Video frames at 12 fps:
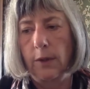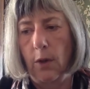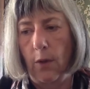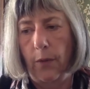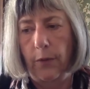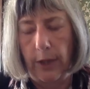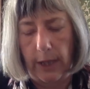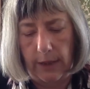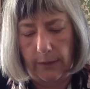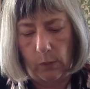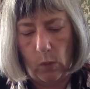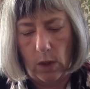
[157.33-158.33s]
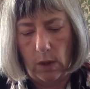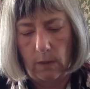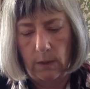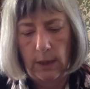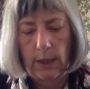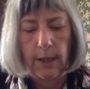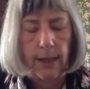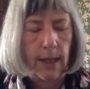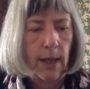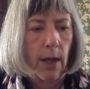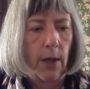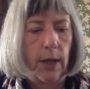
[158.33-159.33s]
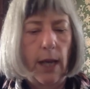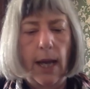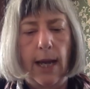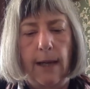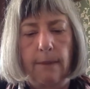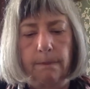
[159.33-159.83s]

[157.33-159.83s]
Toth deck as well. Okay.